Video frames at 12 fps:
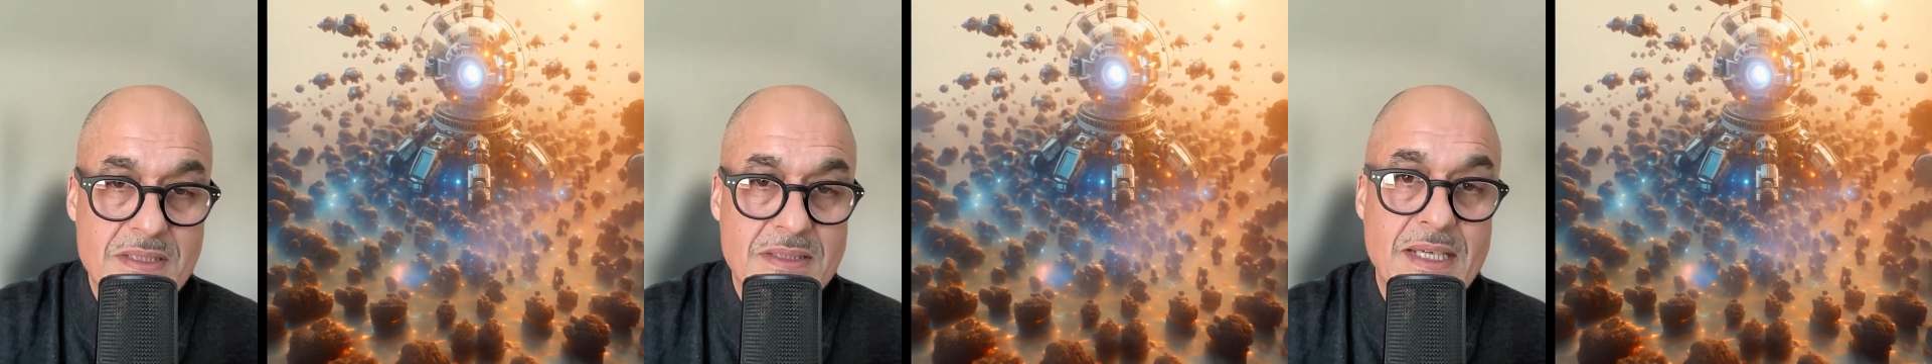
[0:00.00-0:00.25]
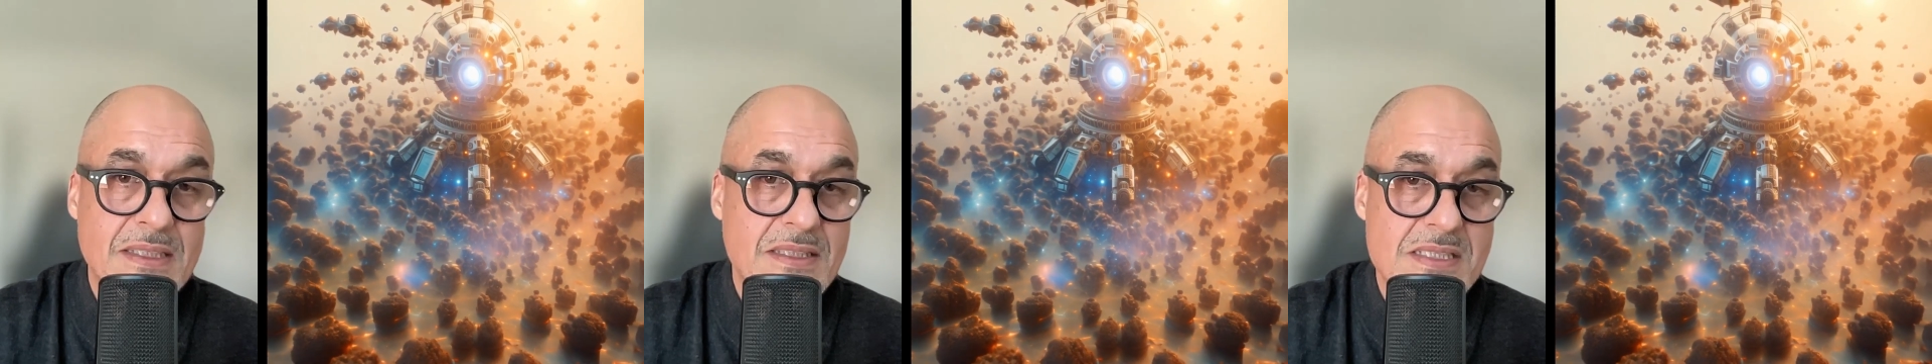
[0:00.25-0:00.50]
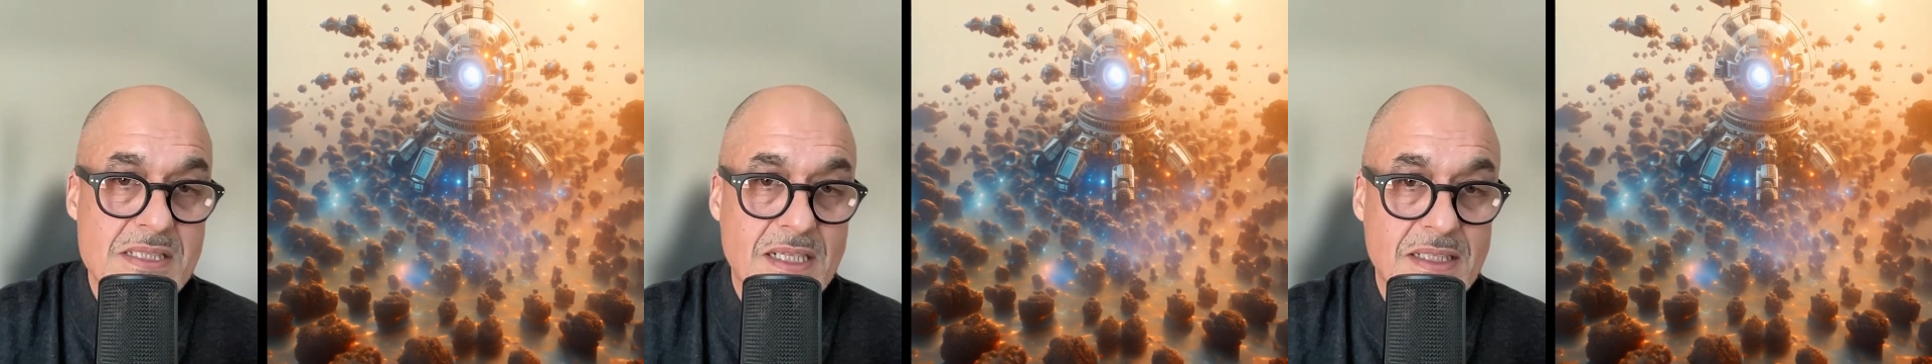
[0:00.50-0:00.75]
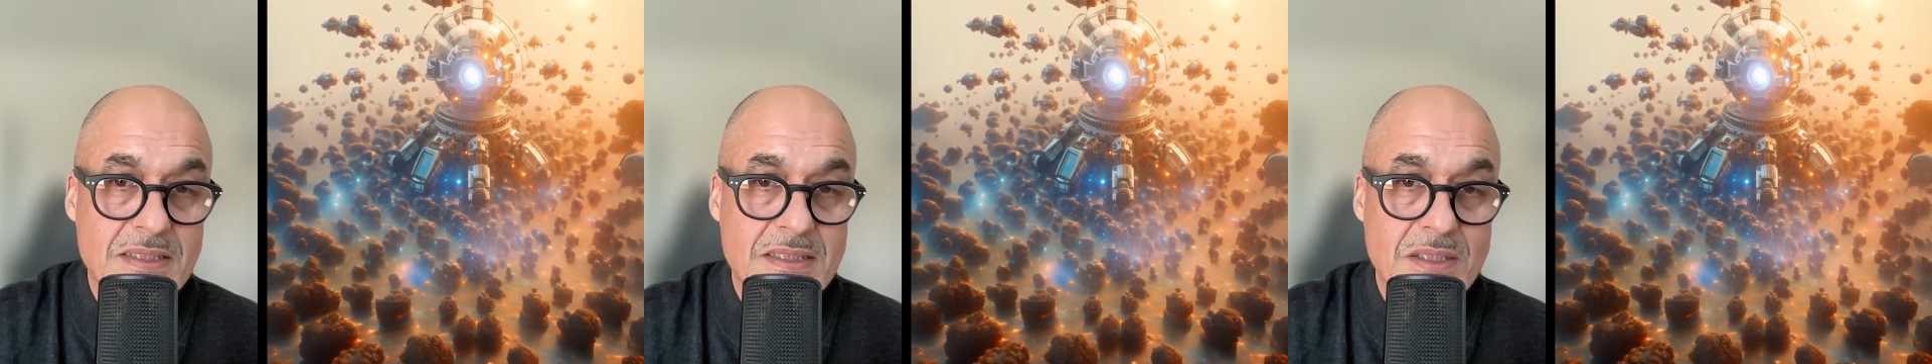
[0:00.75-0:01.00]
They
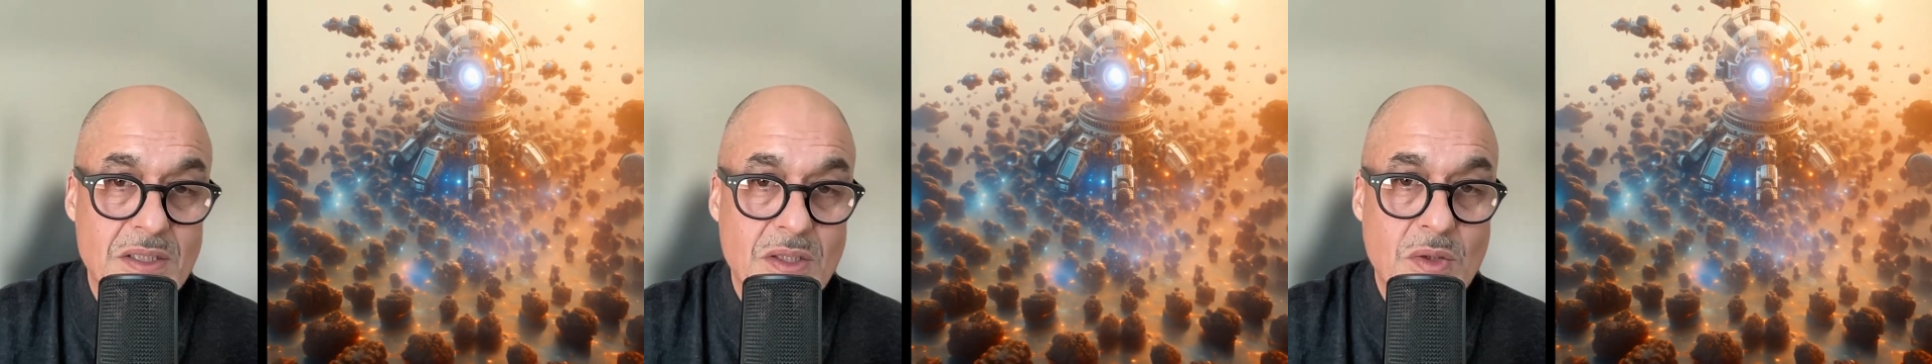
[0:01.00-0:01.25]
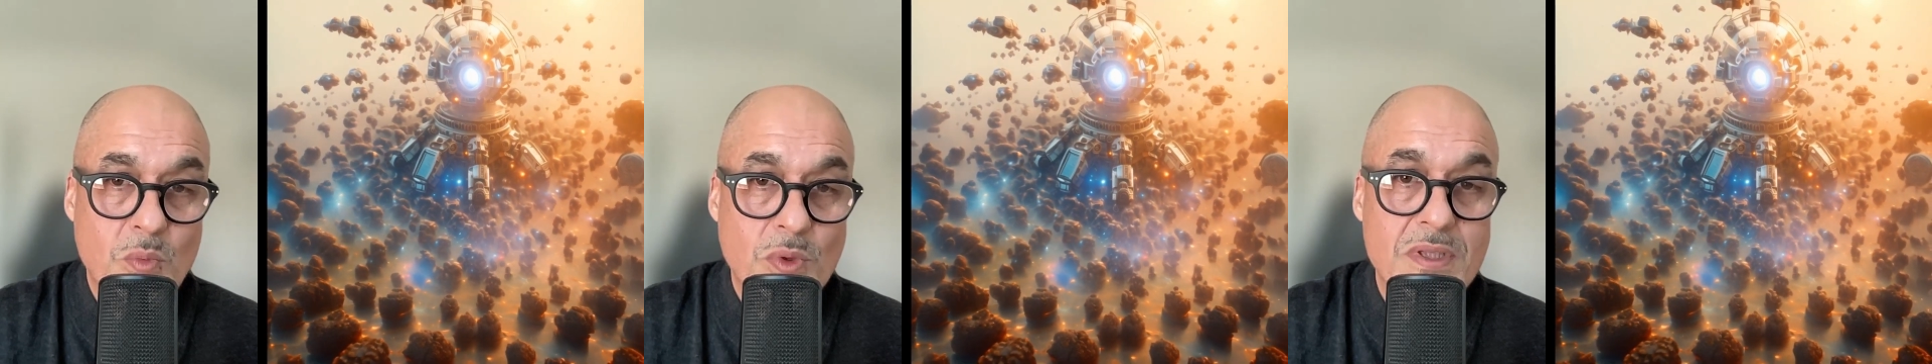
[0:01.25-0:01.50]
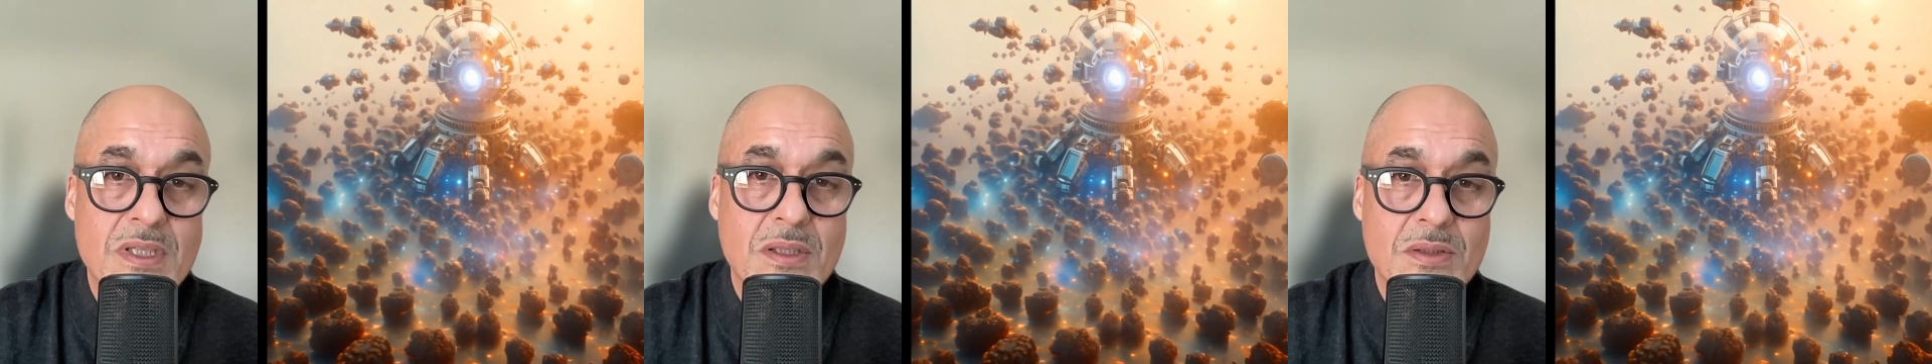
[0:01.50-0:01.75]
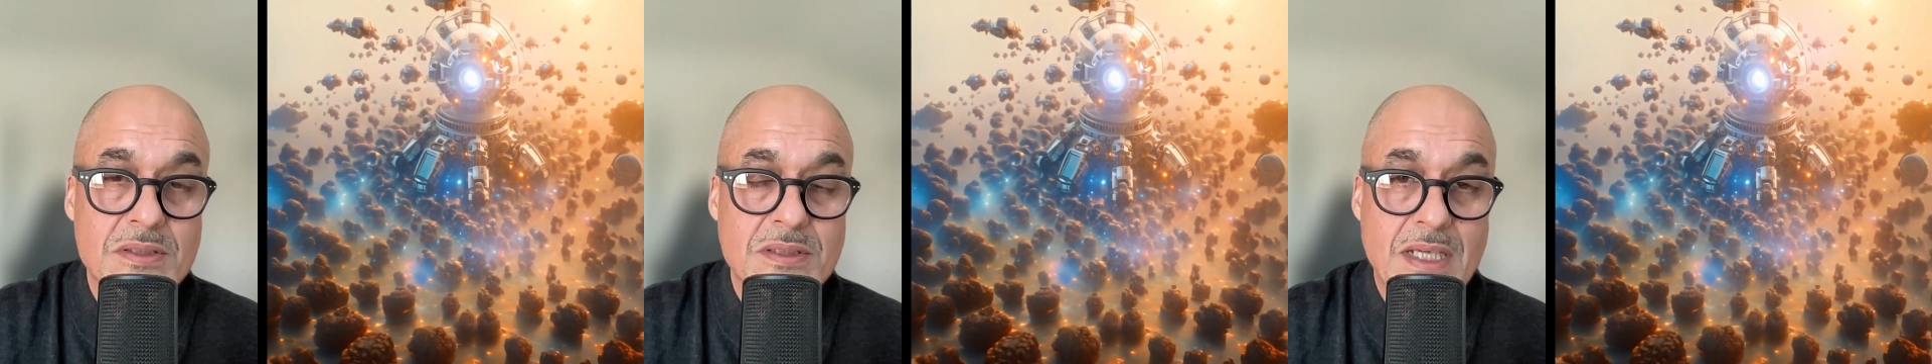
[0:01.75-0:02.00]
decide
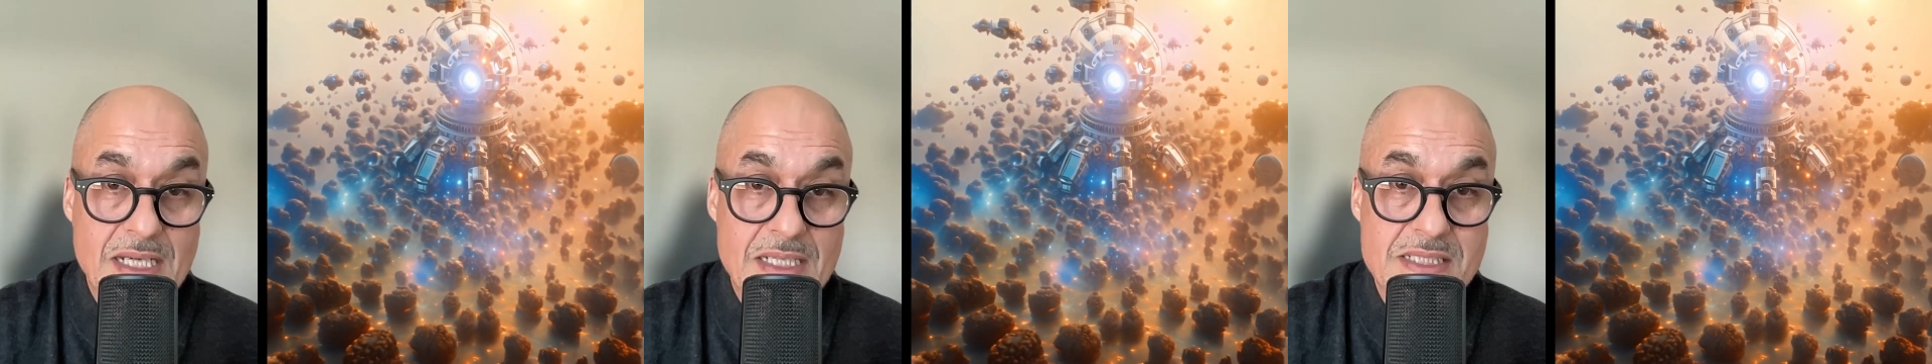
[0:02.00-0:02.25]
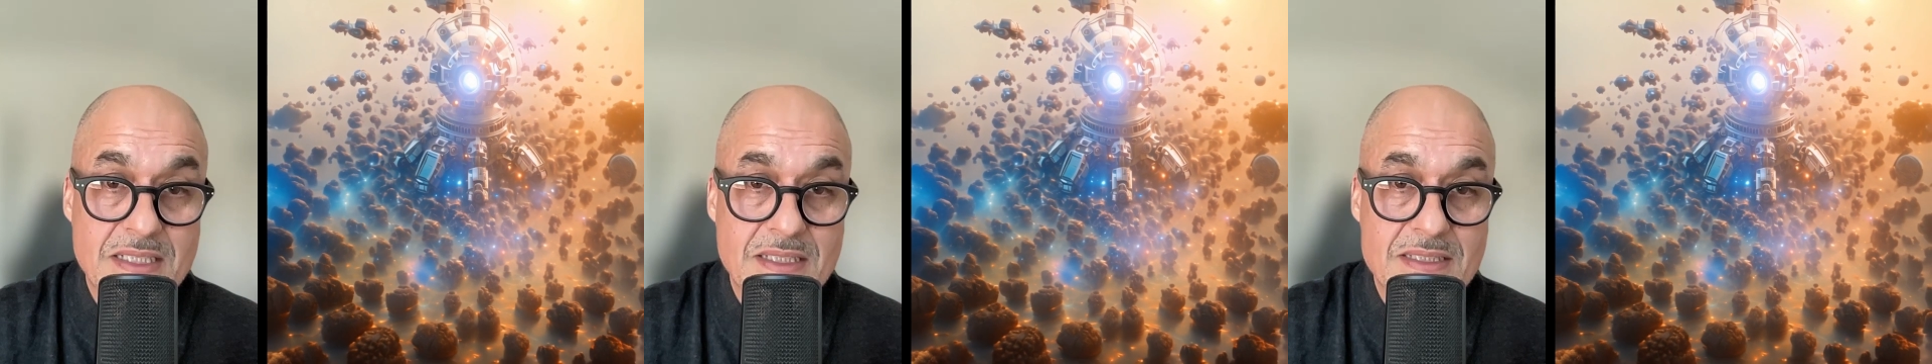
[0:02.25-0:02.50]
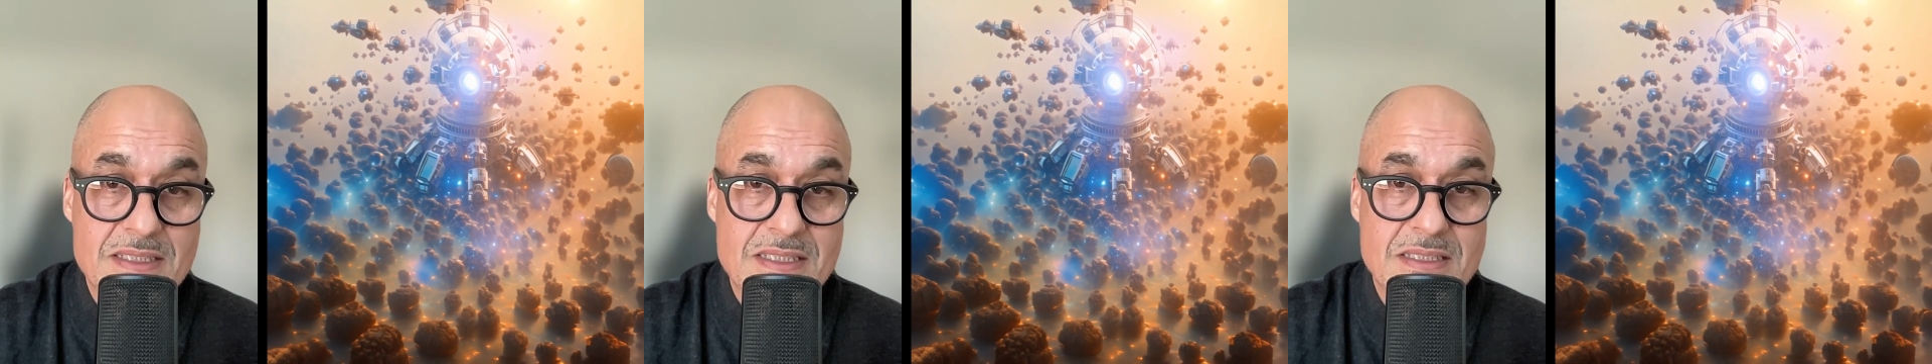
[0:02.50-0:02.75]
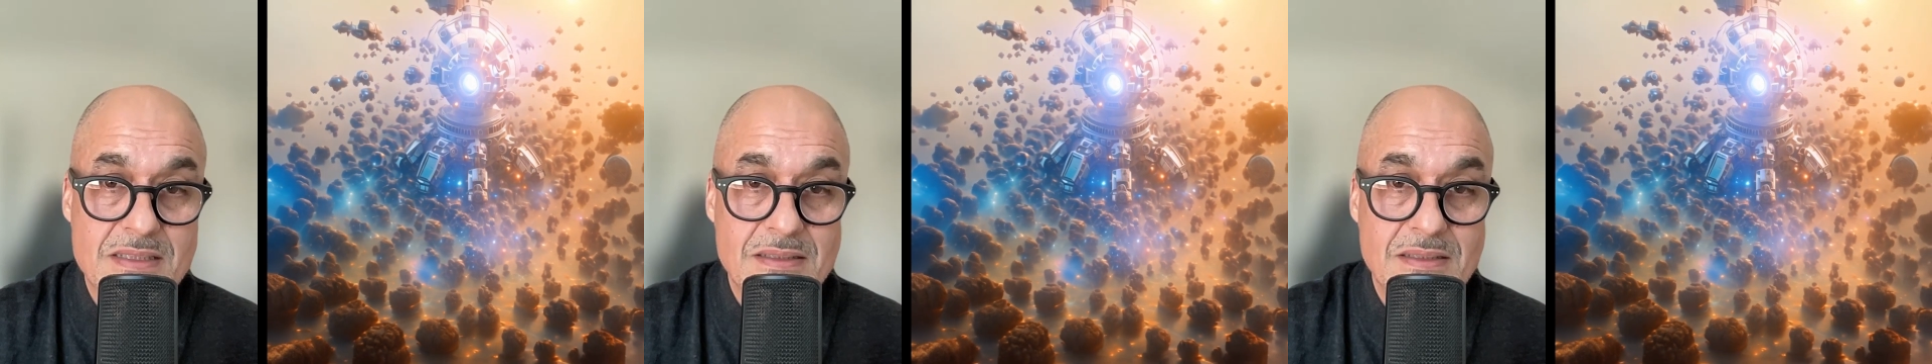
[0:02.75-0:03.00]
without asking
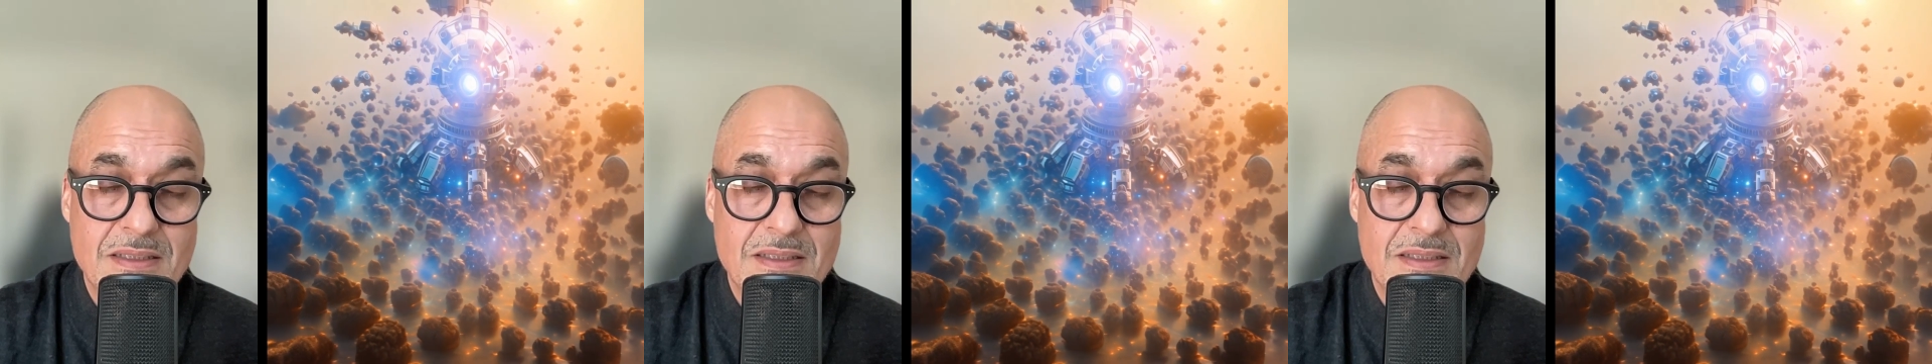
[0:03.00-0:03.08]
us,